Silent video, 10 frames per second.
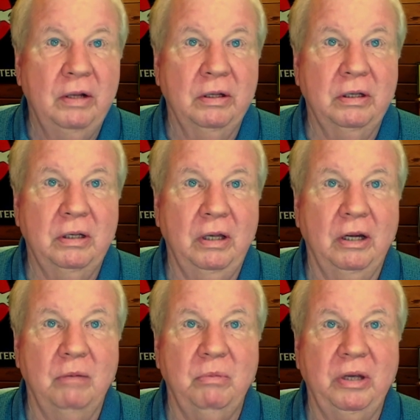Can
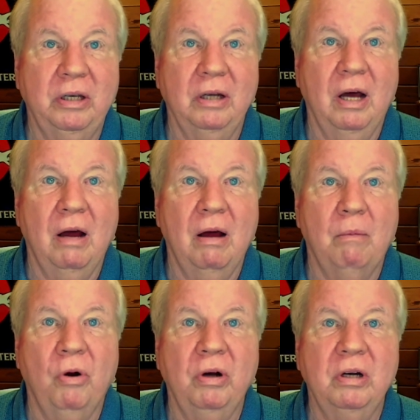I make it
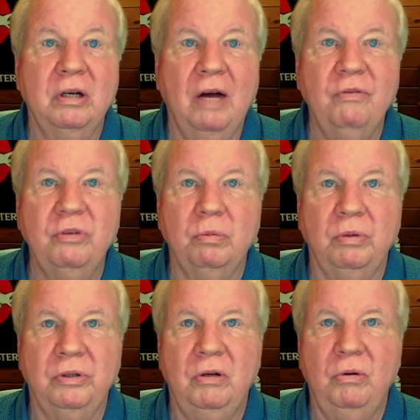more uncomfortable
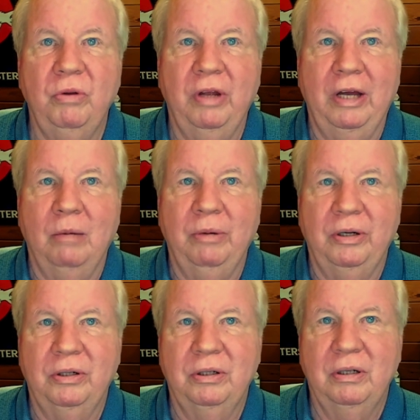to do the
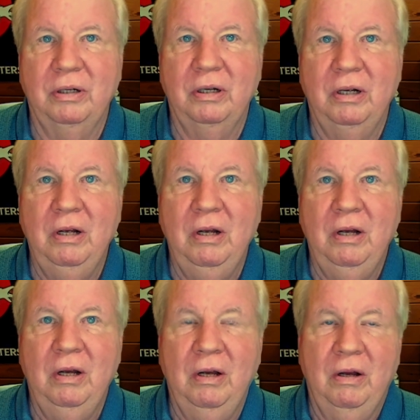habit?
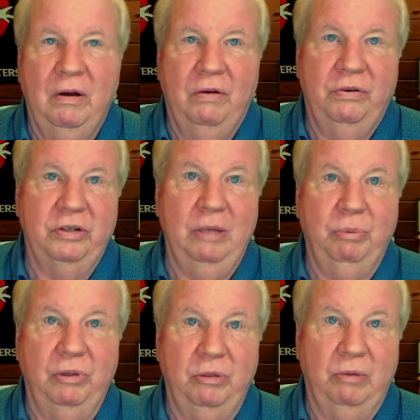For
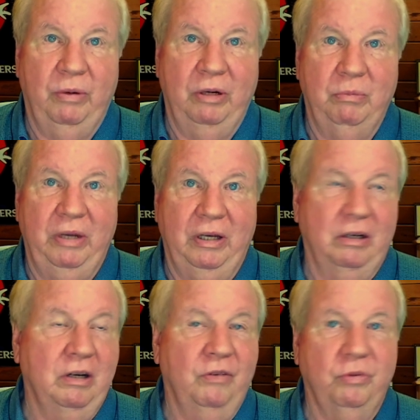example, you might want to make it
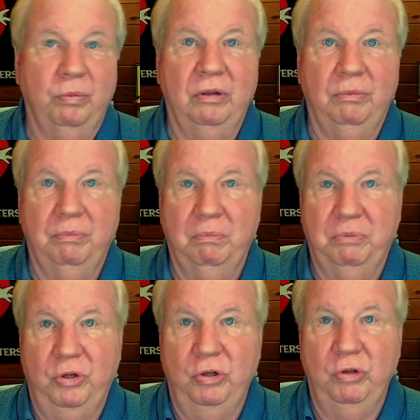uncomfortable
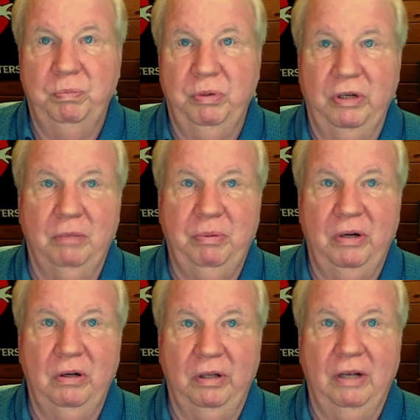to put on a pair
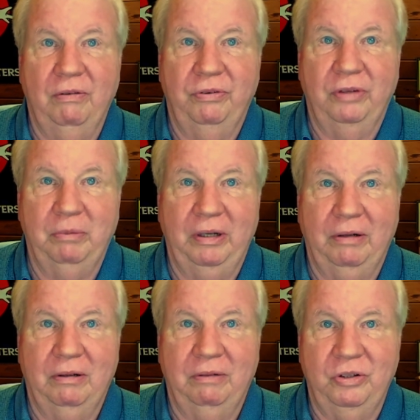of gloves that
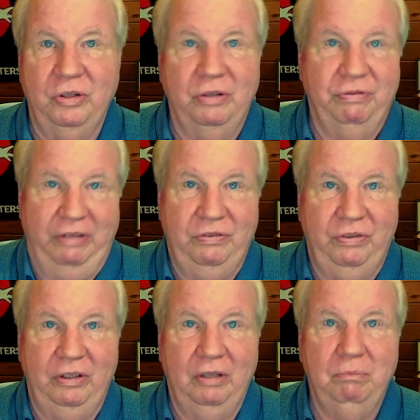make touching your face
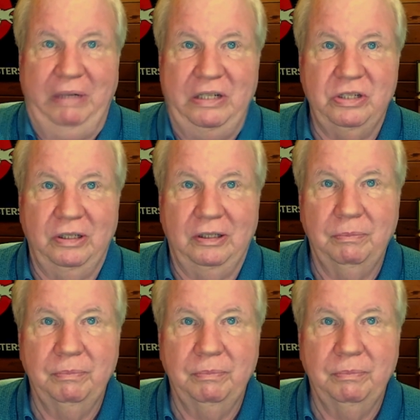feel unpleasant.